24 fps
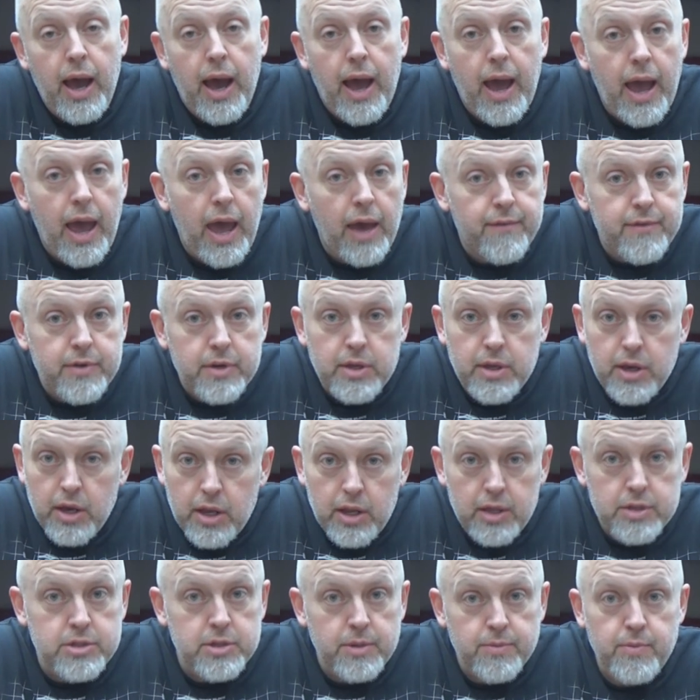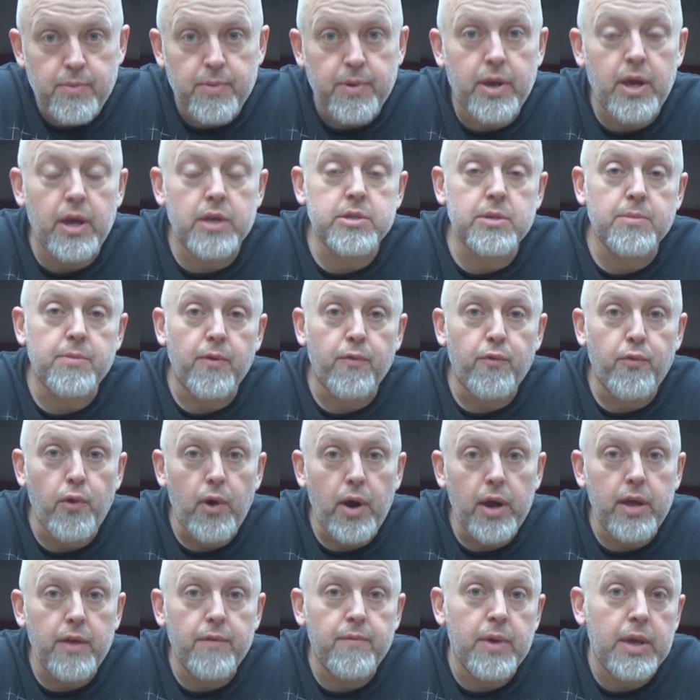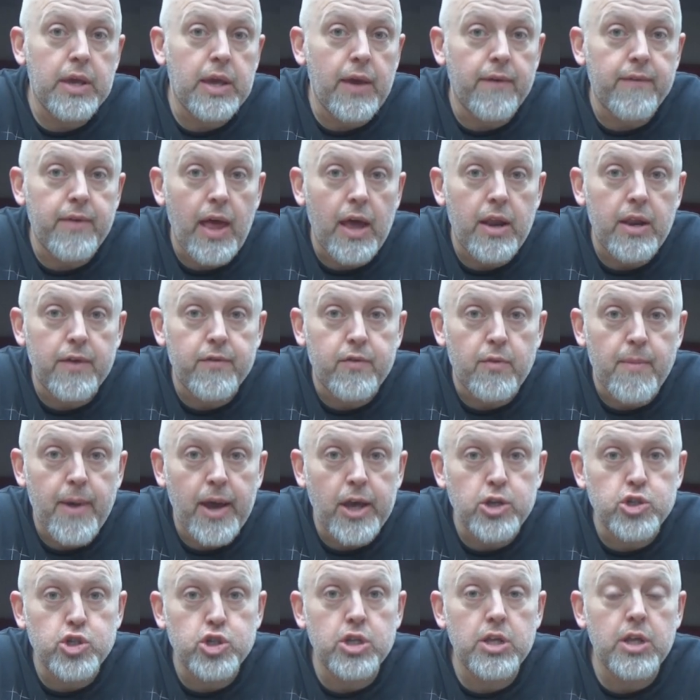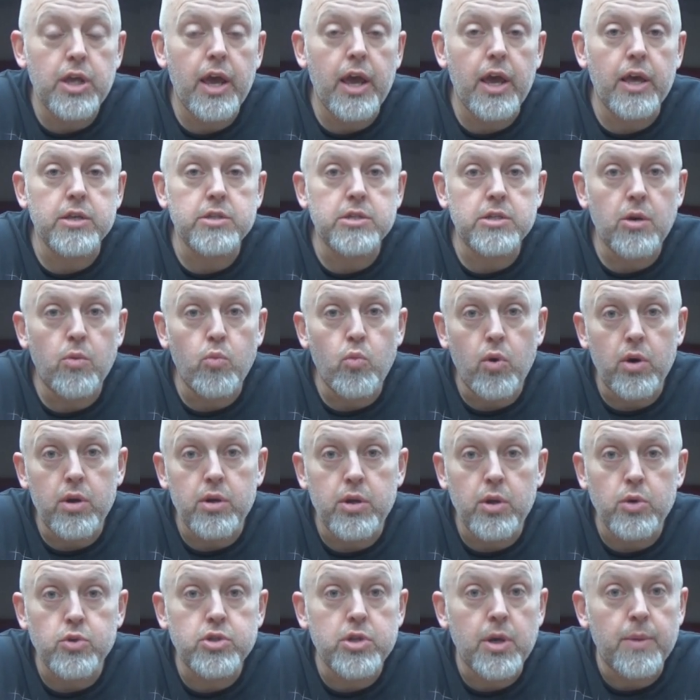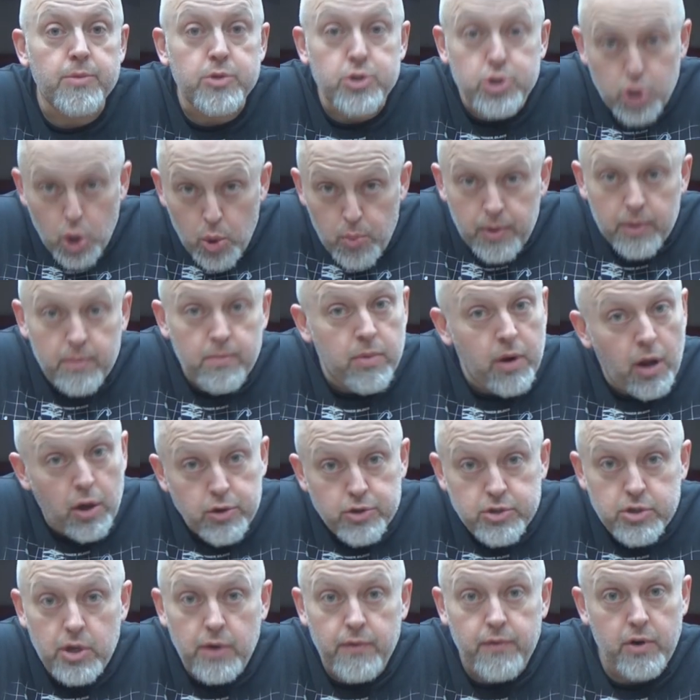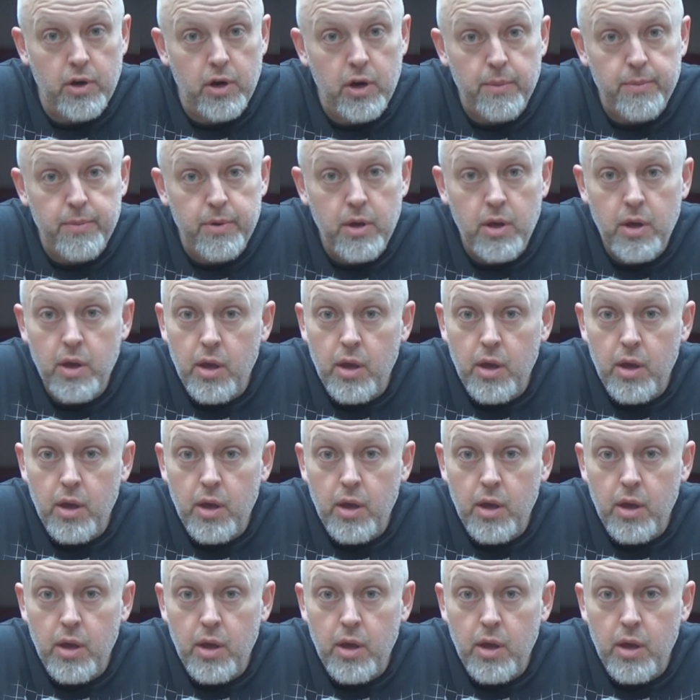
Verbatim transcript: I haven't done it simply because I'm afraid of me giving out information and someone do something stupid and blow yourself up.